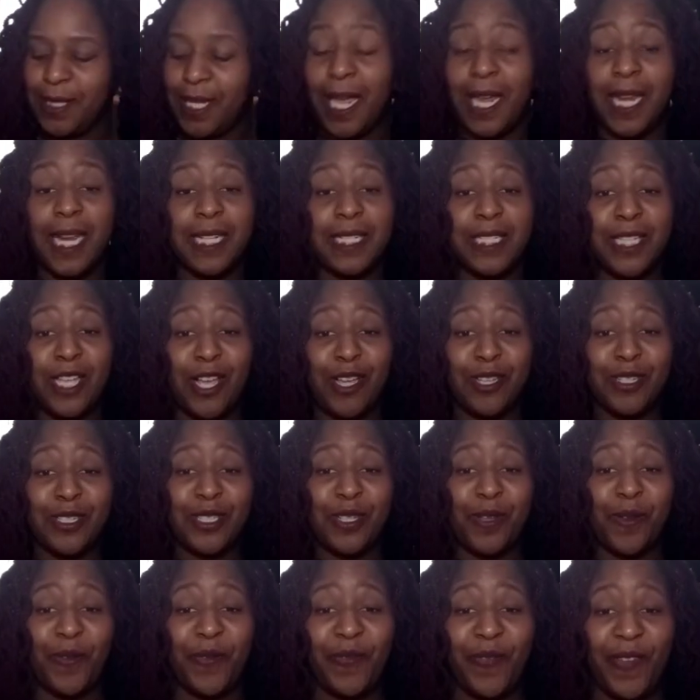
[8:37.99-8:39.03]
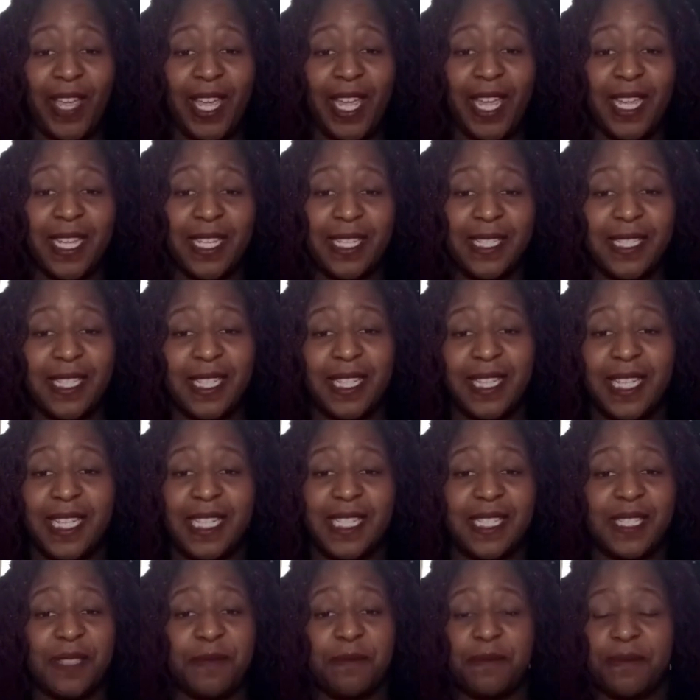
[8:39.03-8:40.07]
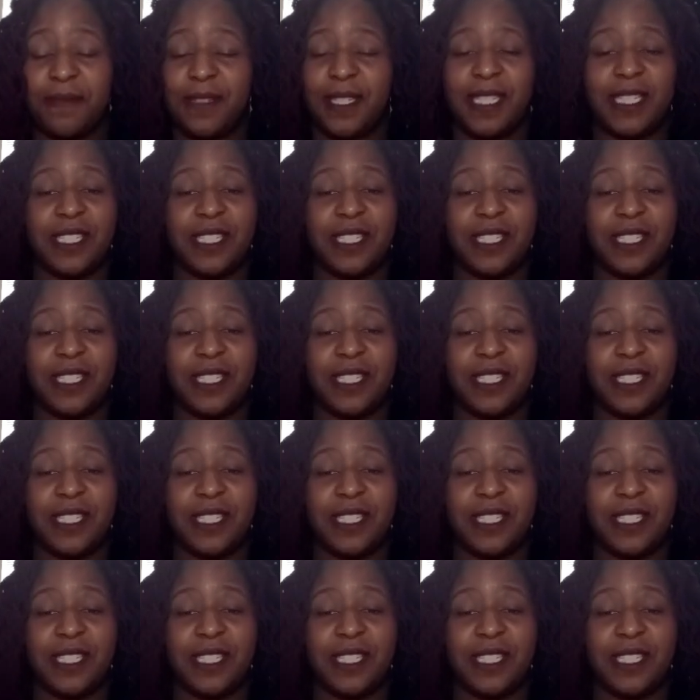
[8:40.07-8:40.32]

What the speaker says: Y'all, I talk so fast and then